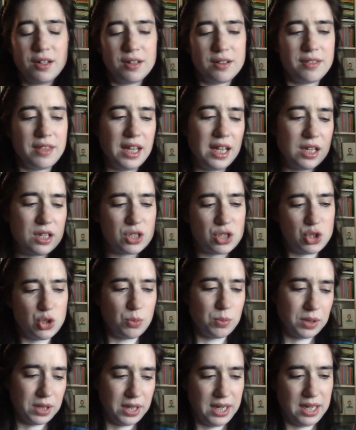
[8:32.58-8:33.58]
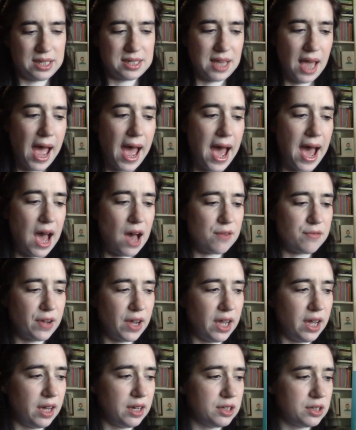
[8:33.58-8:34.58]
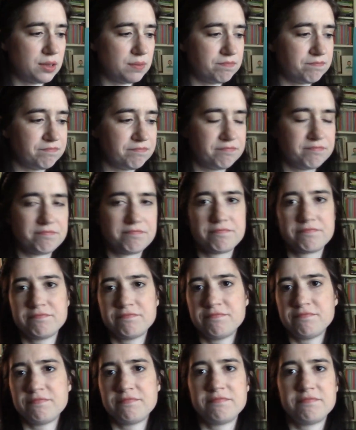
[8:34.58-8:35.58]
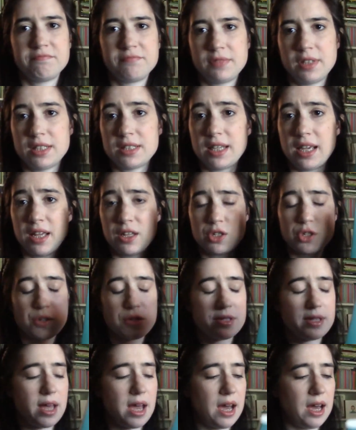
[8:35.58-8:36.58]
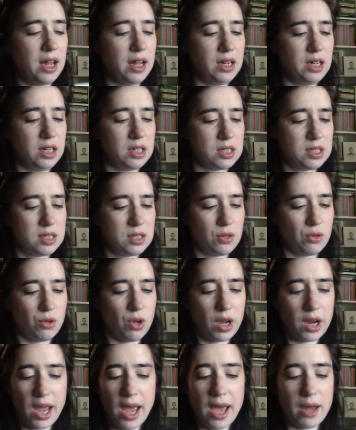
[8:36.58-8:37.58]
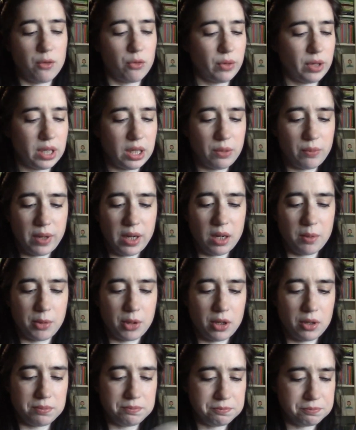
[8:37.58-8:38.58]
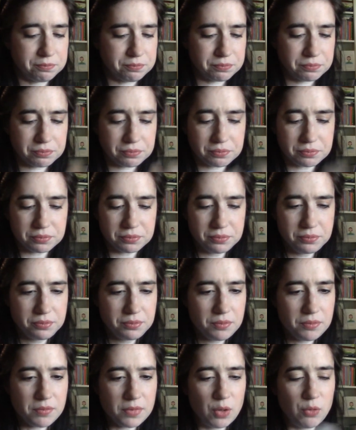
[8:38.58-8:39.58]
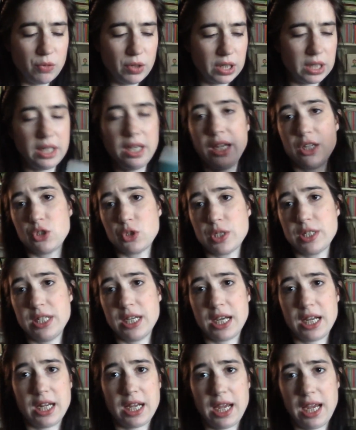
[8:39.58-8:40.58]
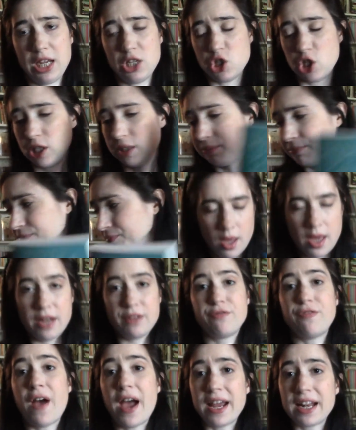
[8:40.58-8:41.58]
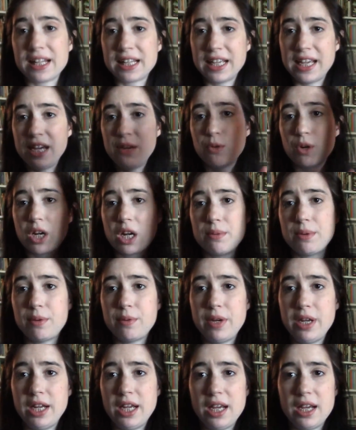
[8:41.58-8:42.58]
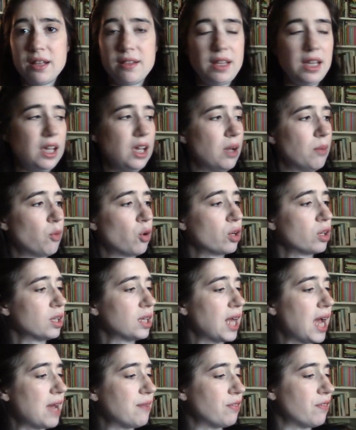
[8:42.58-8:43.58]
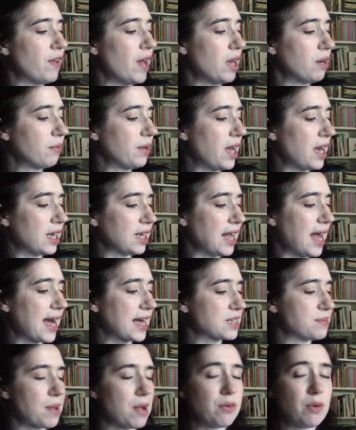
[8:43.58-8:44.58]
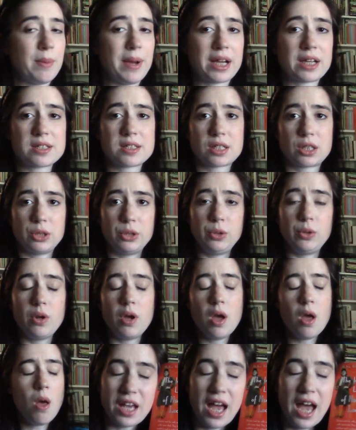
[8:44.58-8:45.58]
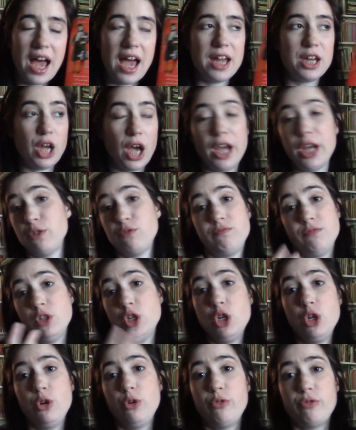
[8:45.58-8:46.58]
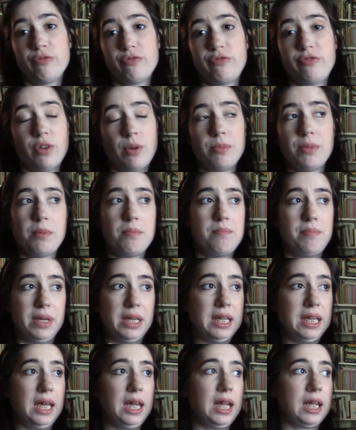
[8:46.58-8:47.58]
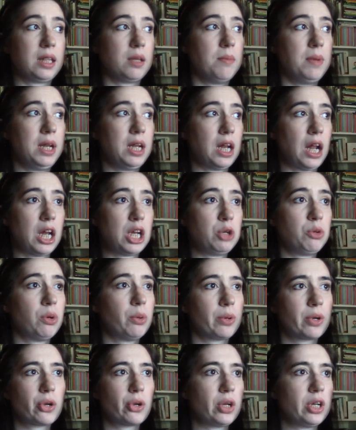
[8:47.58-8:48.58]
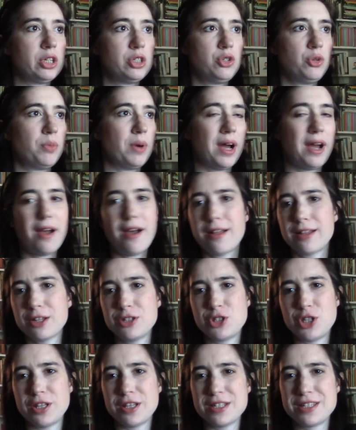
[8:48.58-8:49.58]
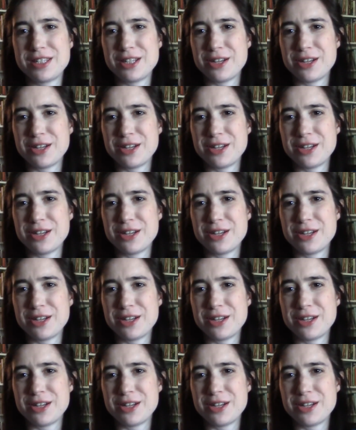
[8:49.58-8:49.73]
things do plants have? And this answers that, and it's, again, really readable, really interesting and engaging. And finally, we're going to be reading The Immortal Life of Henrietta Lacks by Rebecca Skloot. I, I knew from the beginning, the minute I knew we were going to do biology this